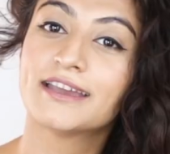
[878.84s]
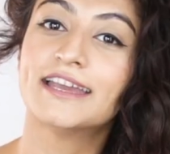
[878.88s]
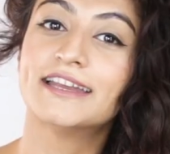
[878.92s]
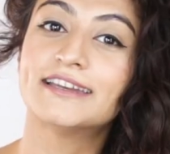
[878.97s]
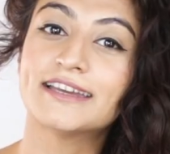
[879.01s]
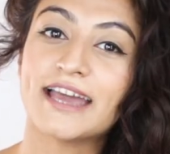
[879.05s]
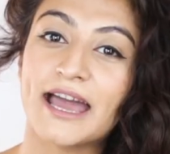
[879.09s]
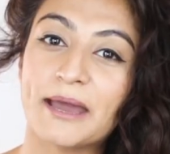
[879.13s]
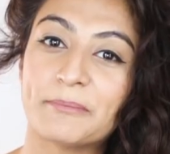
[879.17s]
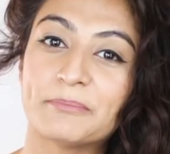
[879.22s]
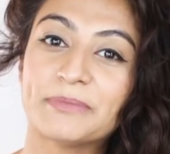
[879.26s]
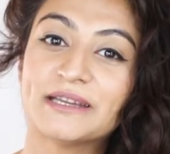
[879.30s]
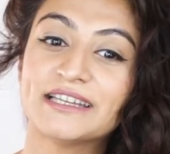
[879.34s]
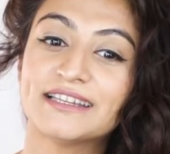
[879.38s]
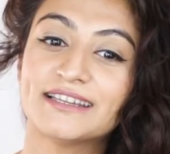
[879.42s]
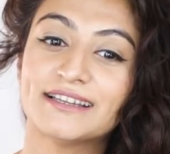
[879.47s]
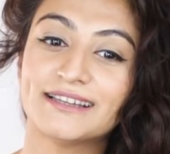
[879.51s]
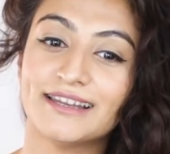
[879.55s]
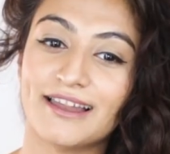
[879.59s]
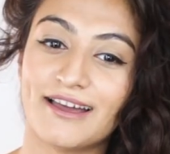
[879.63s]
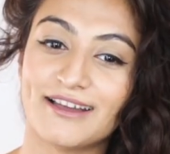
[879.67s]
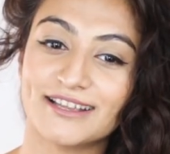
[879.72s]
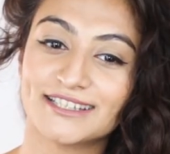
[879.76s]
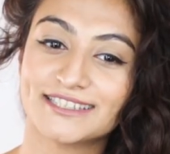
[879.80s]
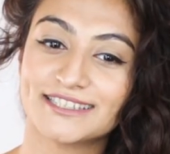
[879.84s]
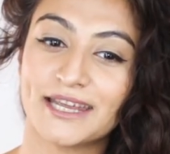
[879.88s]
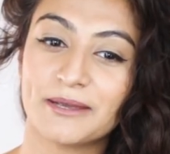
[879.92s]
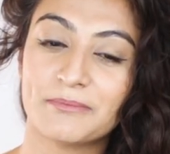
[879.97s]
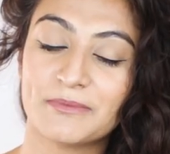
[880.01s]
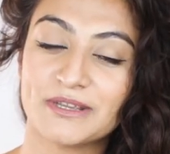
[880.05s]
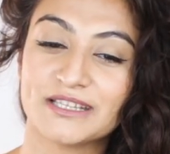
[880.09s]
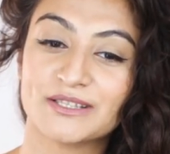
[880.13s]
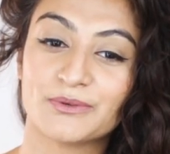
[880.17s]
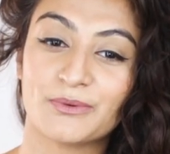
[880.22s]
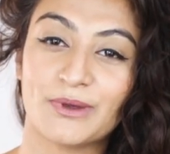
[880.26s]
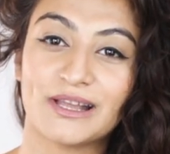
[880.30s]
It happened the last
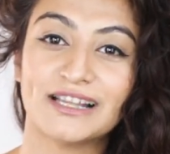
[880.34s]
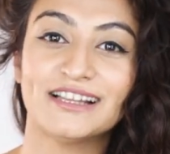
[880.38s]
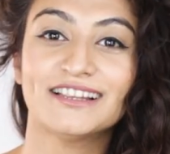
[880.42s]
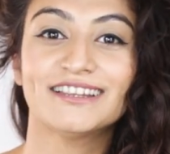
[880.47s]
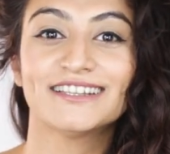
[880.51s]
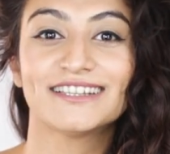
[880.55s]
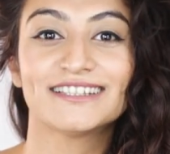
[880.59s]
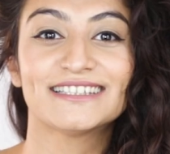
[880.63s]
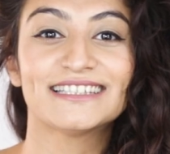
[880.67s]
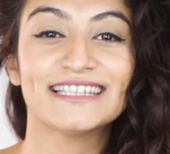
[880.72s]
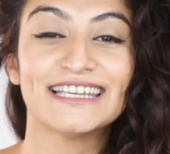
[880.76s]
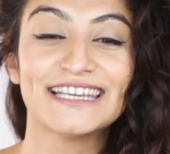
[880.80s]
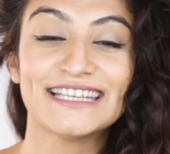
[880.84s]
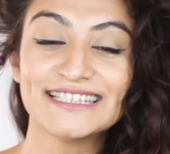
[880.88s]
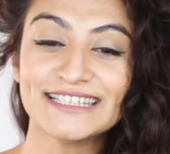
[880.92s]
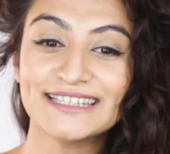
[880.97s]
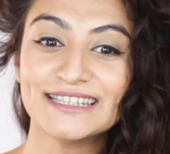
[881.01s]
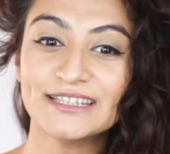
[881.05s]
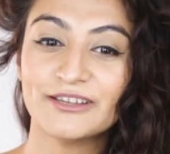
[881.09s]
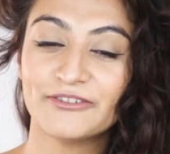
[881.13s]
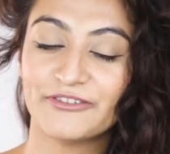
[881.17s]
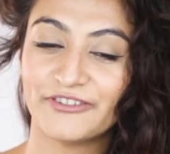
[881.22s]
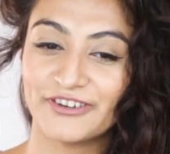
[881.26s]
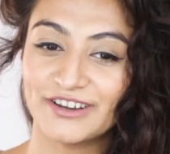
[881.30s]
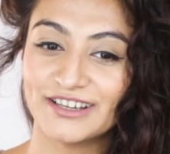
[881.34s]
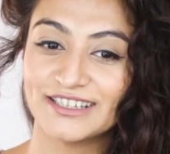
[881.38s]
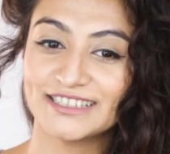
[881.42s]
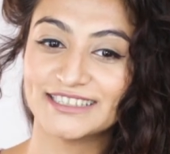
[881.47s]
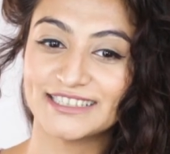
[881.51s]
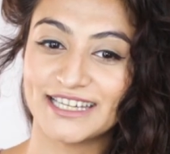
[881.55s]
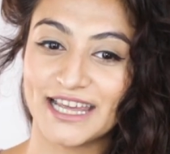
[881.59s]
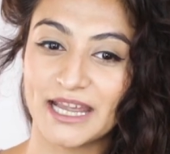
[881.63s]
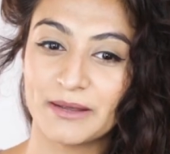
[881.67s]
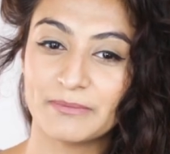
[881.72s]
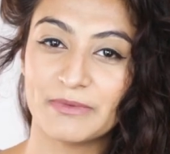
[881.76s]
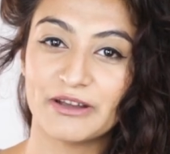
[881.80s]
time as well. This isn't the
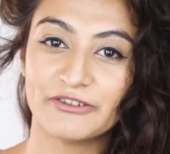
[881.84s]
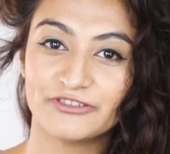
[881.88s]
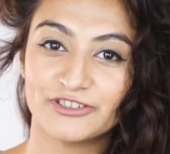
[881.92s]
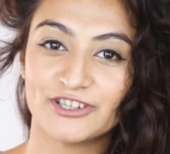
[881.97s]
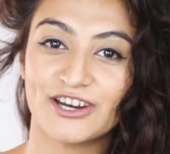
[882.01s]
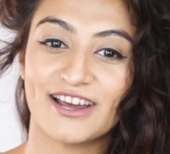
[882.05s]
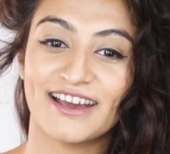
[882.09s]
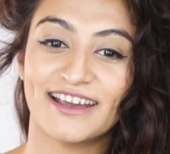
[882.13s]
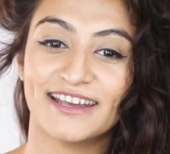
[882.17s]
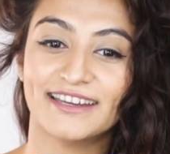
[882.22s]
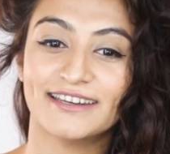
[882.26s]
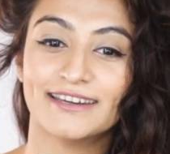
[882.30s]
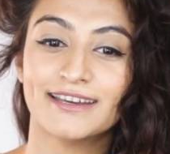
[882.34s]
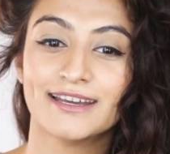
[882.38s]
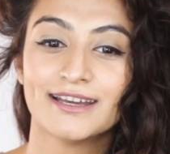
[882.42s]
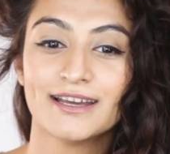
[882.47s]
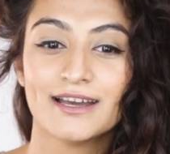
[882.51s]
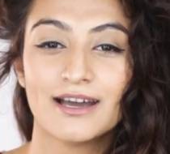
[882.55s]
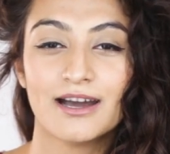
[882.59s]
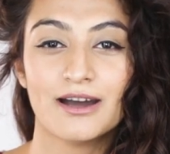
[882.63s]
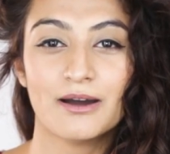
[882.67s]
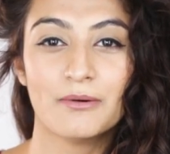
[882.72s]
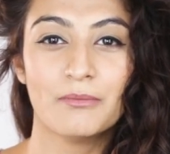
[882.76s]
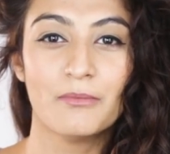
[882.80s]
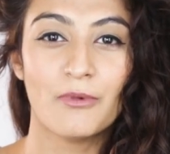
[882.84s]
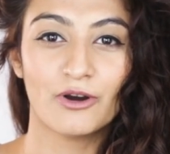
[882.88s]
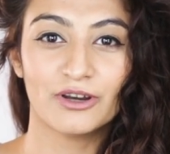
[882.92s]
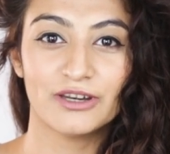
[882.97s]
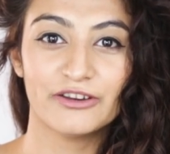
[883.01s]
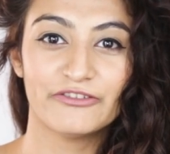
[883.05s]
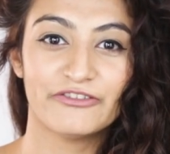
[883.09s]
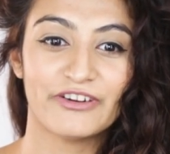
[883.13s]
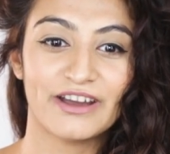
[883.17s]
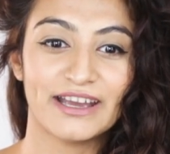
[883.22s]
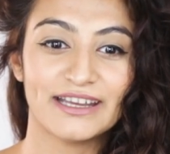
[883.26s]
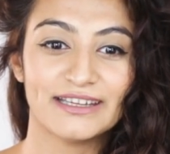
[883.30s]
first time I've tried a
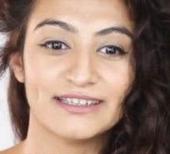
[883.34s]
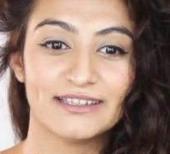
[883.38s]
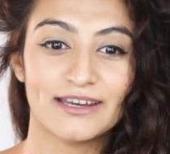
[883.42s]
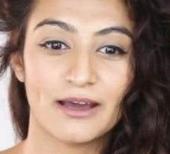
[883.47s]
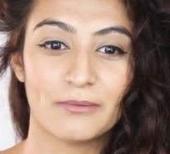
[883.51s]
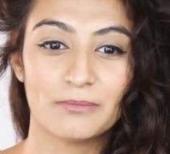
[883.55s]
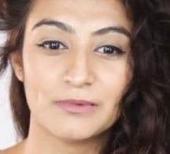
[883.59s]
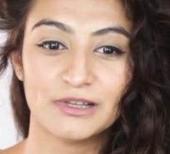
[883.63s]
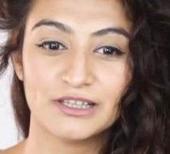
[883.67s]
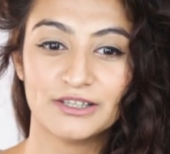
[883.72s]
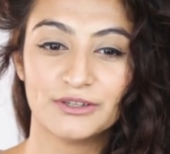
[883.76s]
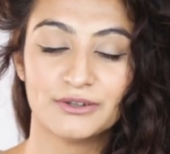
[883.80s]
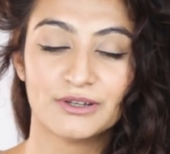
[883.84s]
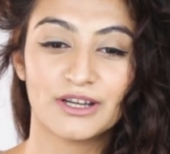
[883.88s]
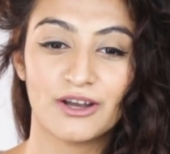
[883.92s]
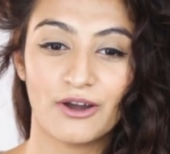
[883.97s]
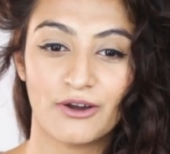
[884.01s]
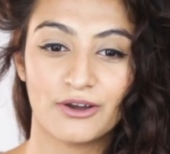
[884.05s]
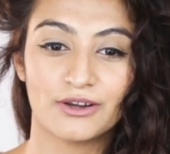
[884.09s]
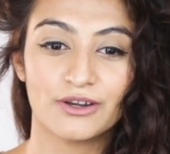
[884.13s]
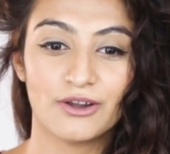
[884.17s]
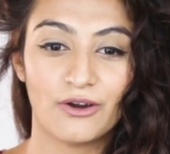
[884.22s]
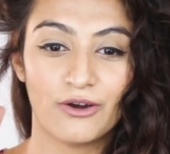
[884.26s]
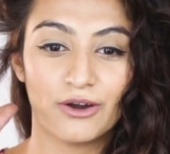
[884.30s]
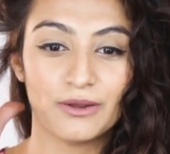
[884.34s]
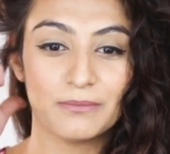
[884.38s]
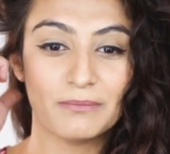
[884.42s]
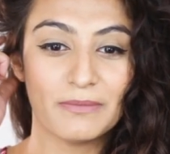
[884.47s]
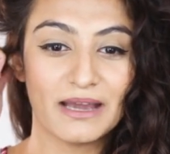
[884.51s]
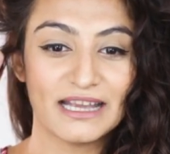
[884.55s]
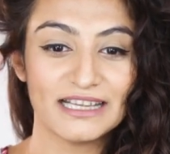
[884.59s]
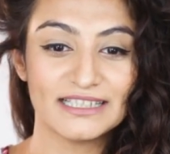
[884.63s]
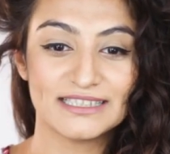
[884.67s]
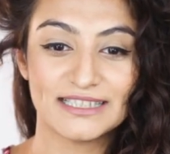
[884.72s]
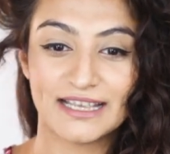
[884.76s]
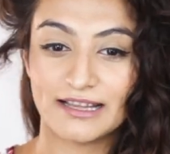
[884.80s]
modified double unicorn on
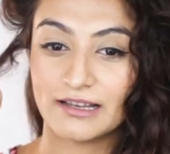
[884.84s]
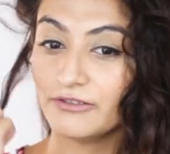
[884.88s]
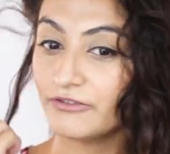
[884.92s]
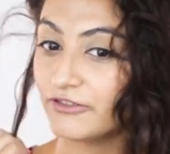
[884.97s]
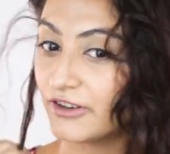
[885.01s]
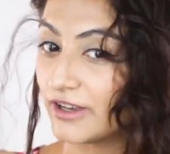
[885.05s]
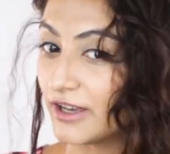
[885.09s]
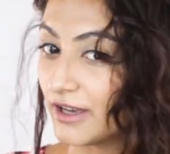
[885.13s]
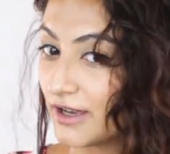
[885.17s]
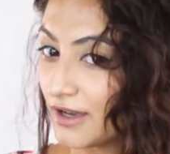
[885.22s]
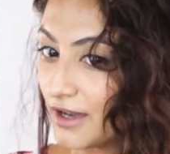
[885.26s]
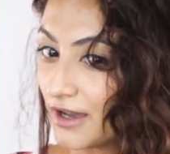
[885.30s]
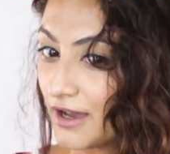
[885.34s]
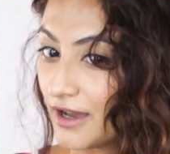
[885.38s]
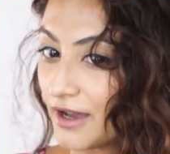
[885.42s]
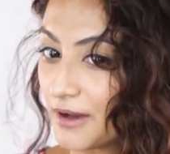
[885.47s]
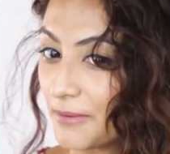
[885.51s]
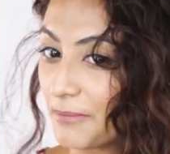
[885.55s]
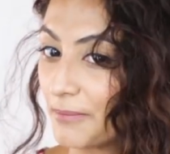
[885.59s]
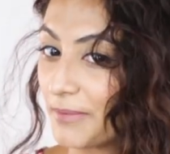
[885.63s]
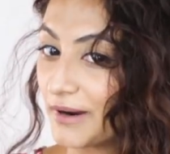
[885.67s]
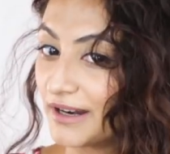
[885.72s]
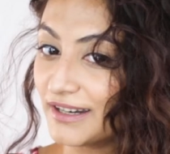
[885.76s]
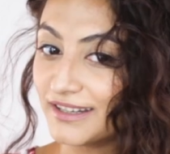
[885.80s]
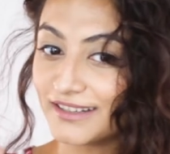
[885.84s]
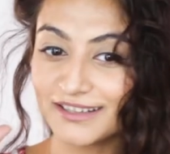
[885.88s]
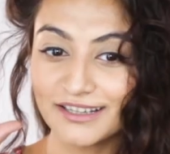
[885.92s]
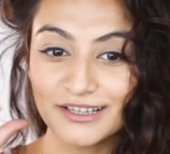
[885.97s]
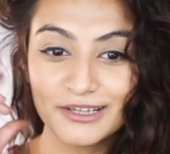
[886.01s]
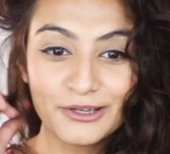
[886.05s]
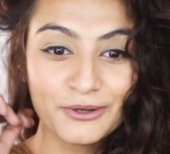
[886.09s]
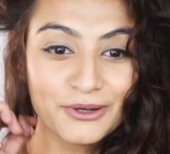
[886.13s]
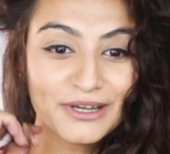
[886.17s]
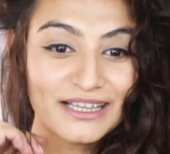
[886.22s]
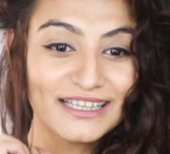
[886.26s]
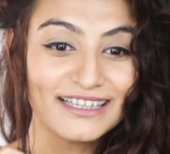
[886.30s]
myself, but
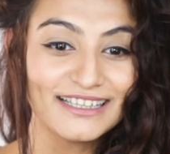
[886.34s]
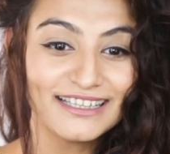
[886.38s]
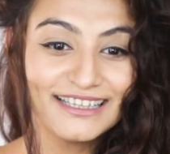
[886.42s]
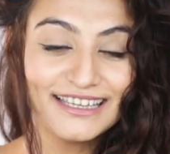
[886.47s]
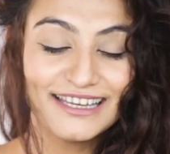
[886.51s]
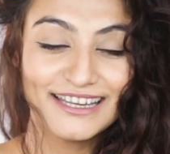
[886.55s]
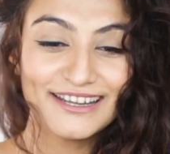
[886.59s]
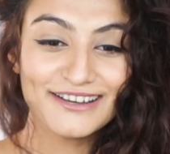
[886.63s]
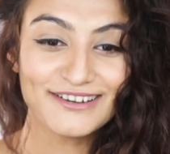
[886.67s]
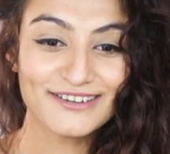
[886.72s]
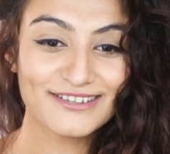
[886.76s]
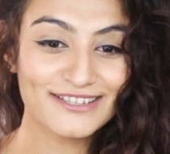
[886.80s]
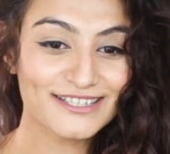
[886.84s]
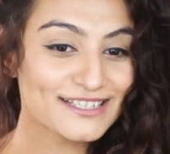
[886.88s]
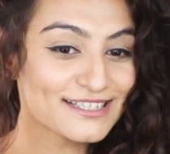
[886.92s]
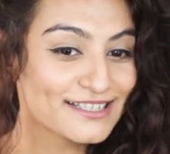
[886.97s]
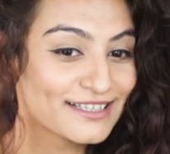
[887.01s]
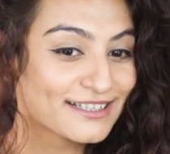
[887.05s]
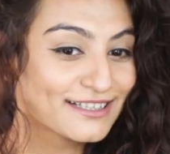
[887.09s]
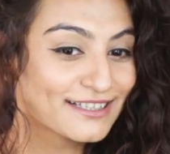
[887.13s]
look at the layers.